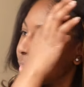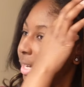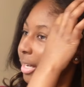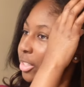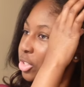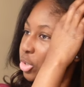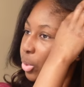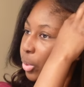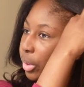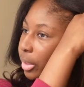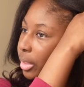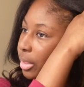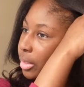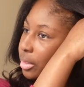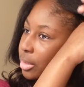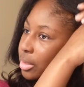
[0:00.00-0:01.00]
that short
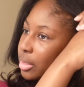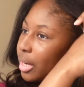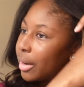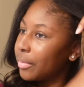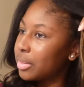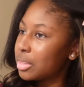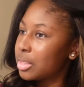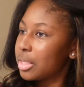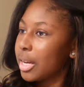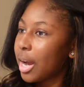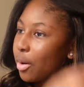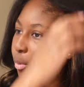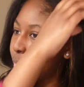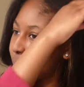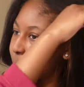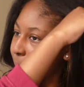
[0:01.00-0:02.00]
because obviously I
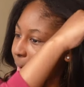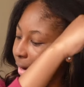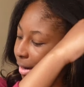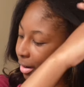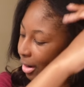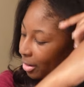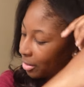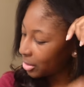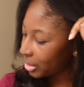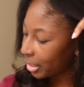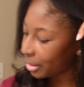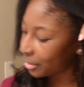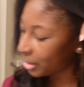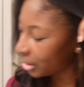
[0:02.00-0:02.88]
wear my hair outside of